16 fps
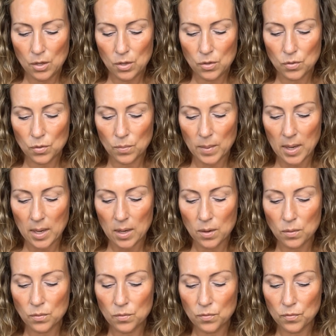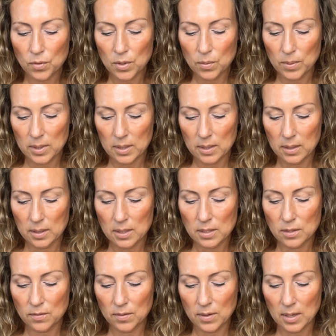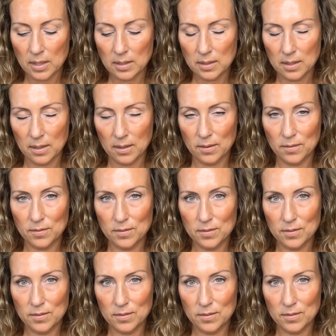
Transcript: through my own free will and divine love.